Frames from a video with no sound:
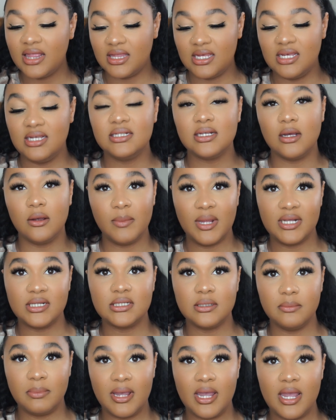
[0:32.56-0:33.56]
These are meant
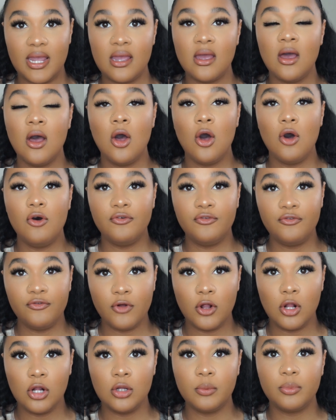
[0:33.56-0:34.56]
to be
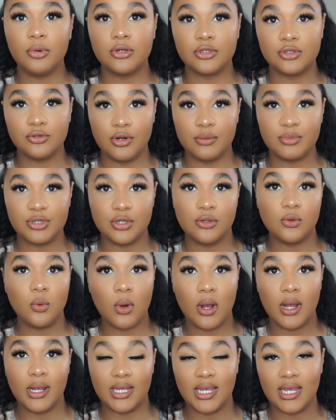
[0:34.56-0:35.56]
full prescription
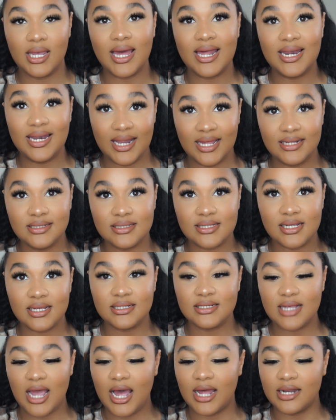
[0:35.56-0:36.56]
working
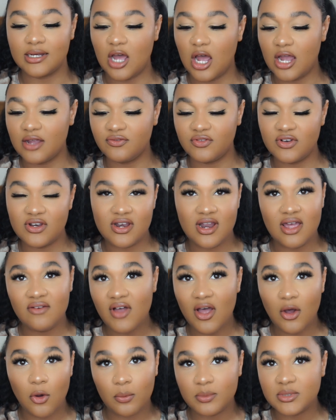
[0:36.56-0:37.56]
lenses, and I've
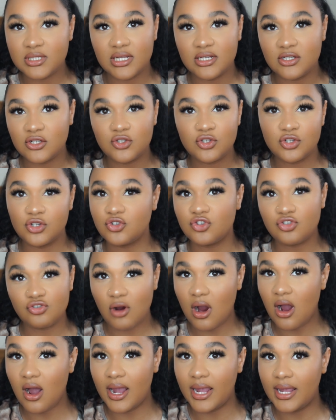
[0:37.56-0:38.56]
never opted to
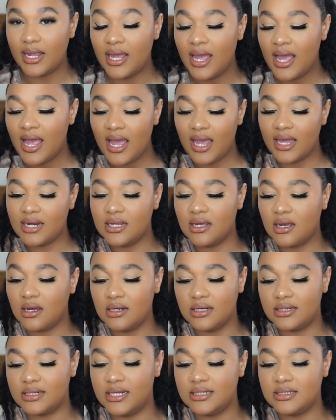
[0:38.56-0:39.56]
try any
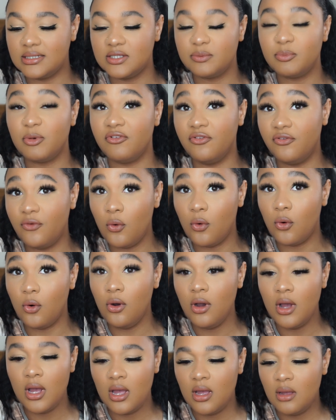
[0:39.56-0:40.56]
colored lenses
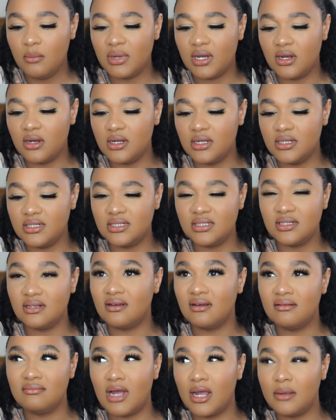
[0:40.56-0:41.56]
before because
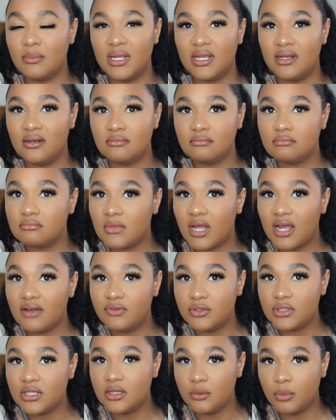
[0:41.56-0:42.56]
I mean, have
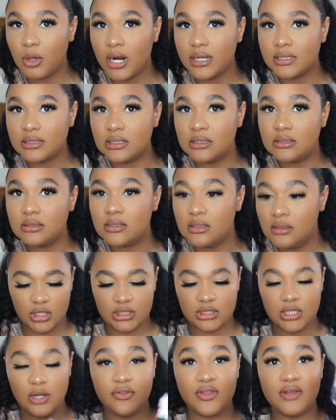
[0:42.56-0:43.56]
you seen the prices?
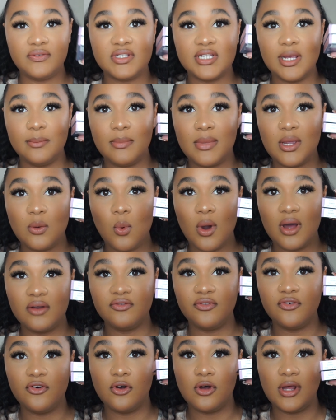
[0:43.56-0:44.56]
So they've sent me
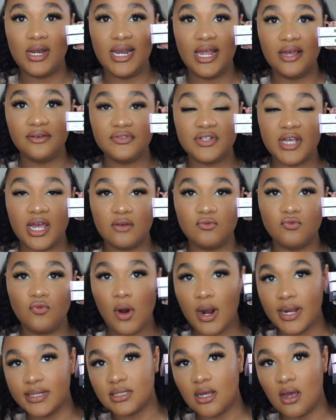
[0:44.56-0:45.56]
one for left and
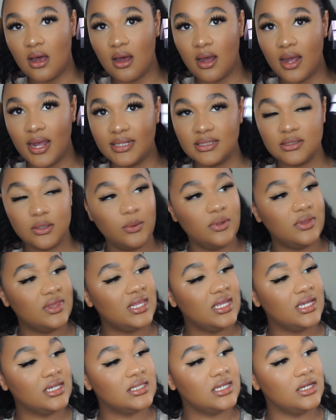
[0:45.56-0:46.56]
right eye. So with
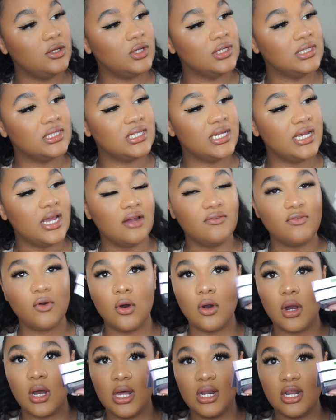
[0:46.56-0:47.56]
this, you can see I've
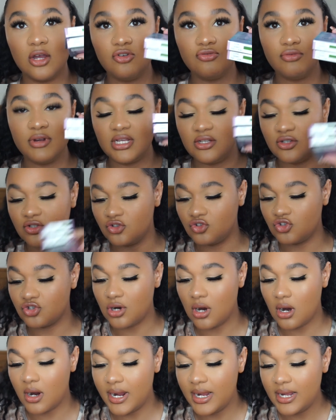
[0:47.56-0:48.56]
got a color green to
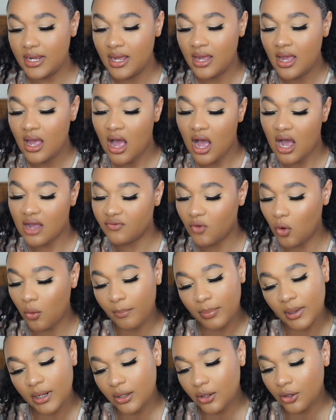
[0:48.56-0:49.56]
try. I've
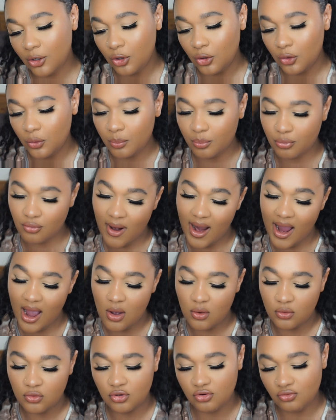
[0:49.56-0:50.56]
got blue,
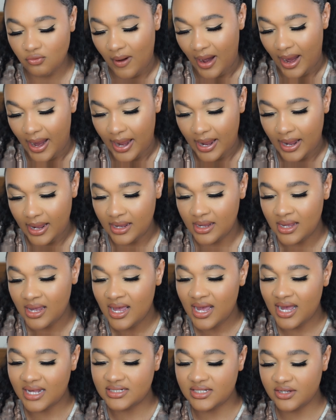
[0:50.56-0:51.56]
brown, gray,
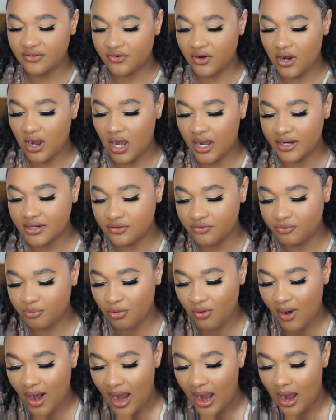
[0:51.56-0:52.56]
a different kind of
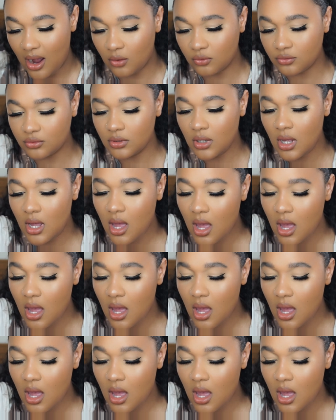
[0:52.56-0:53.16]
brown.